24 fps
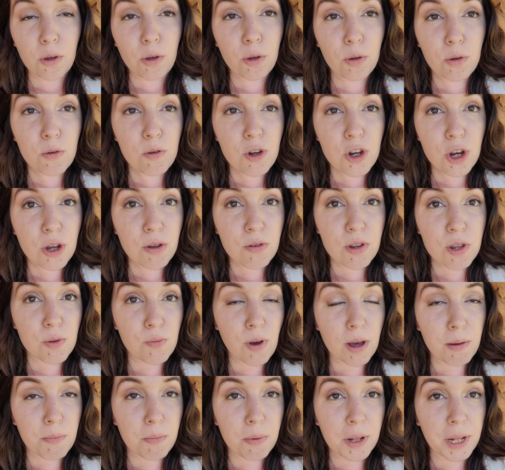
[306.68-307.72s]
who chose
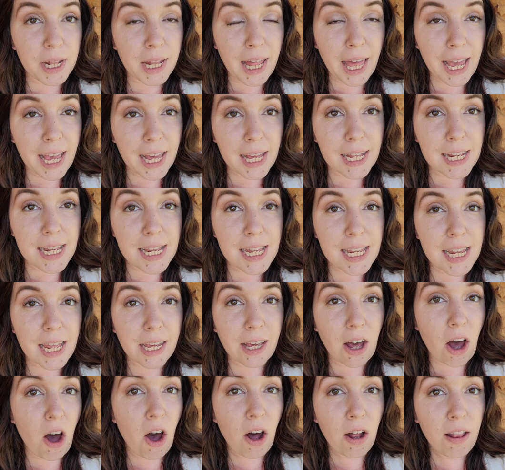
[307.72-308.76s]
what plants,
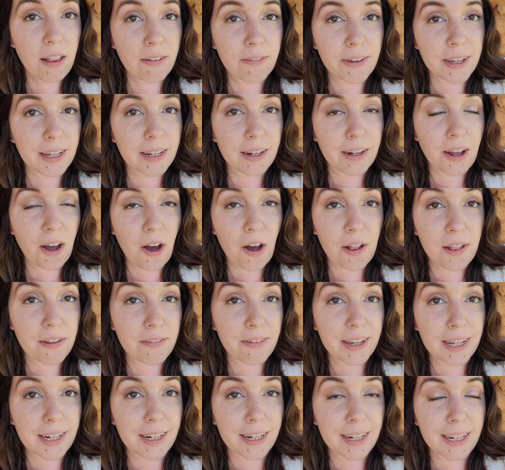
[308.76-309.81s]
like all of it,
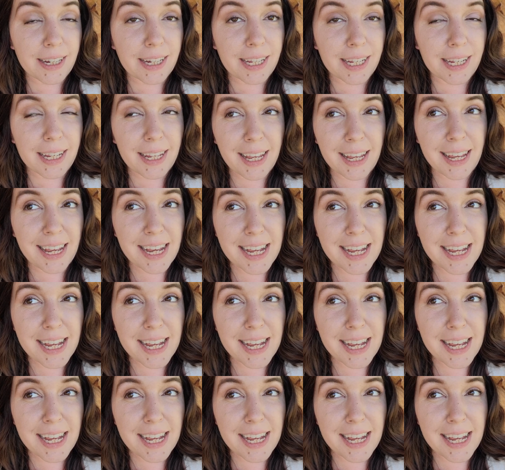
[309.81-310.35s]
the